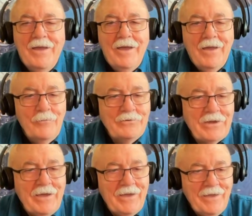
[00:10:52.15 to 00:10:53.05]
I wish
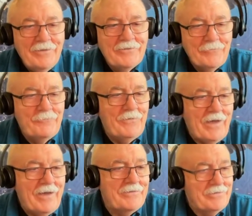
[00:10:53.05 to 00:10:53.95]
I had some
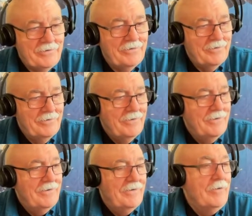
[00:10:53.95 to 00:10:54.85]
facts,
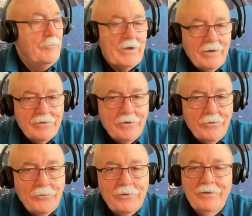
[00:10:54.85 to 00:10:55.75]
but I
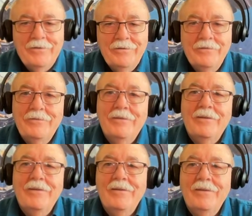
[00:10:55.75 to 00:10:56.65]
don't.
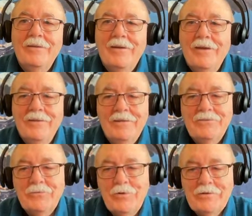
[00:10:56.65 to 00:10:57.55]
I'll let
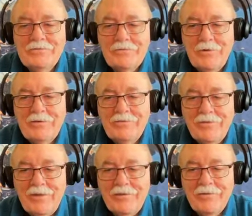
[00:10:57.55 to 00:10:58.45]
you watch the rest of
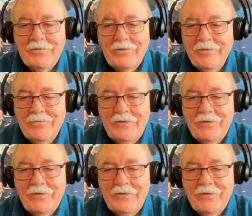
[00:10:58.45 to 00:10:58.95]
that yourself.